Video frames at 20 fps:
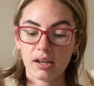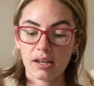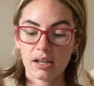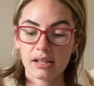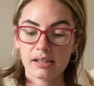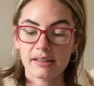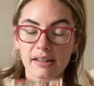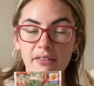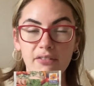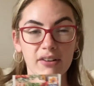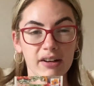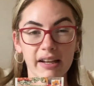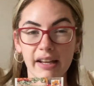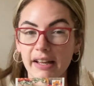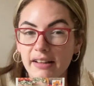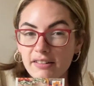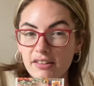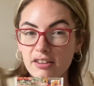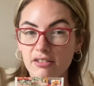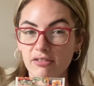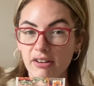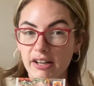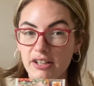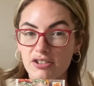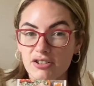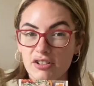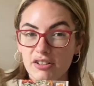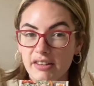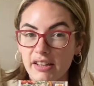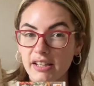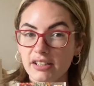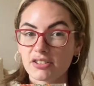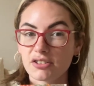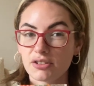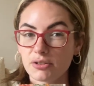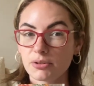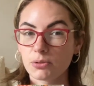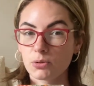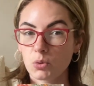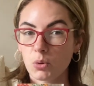definitely head to the range, because they
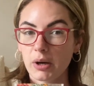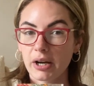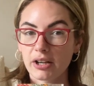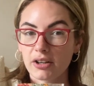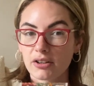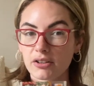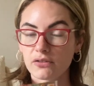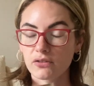do quite a good